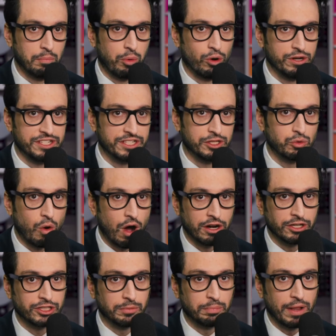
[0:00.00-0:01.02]
poisons
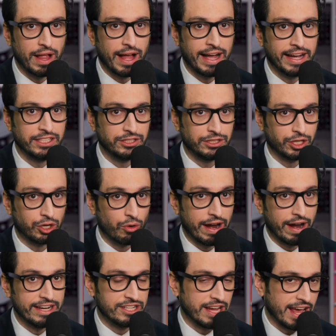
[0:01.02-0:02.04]
water supplies,
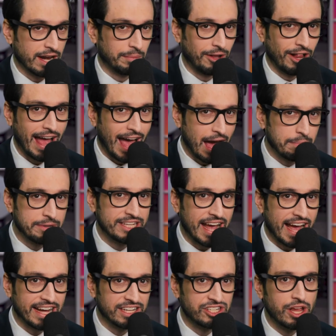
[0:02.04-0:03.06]
degrades animal
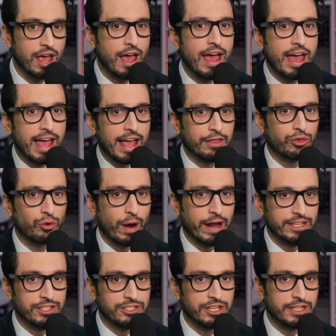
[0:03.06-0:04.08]
habitats, and
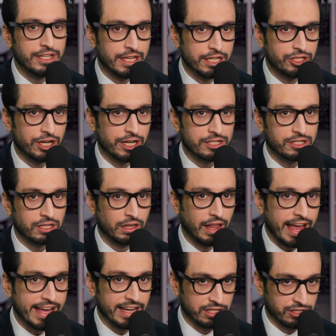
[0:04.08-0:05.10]
threatens indigenous
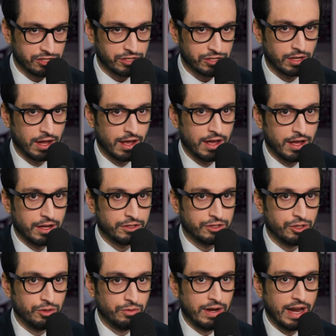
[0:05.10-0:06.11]
lands.
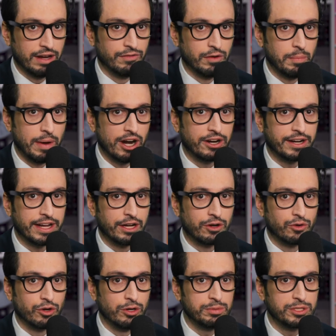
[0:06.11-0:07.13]
Two Native American
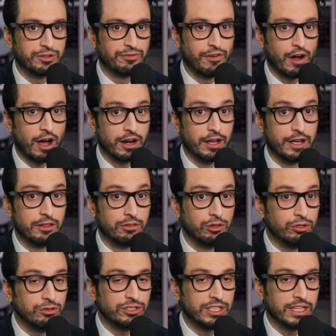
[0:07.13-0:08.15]
groups fought a
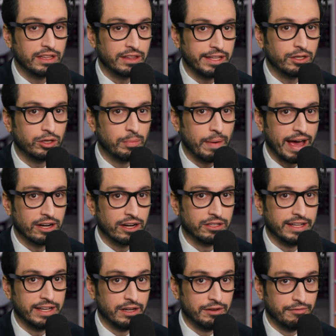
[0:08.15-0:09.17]
losing legal
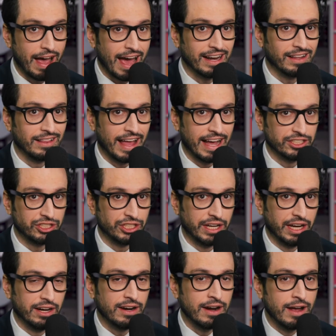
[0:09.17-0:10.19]
battle in Nevada last
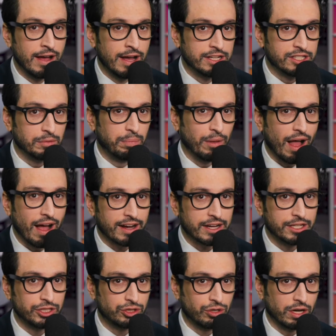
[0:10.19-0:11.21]
year to block
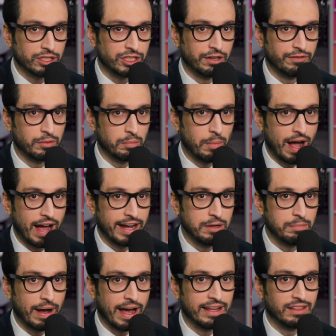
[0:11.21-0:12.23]
construction of a
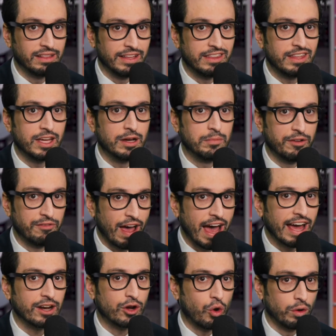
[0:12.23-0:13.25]
mine by Lithium
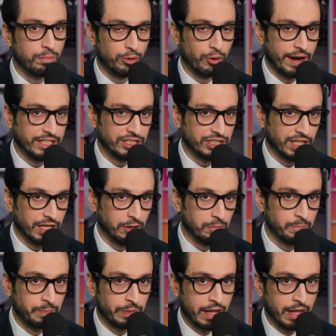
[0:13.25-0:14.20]
Nevada Corporation.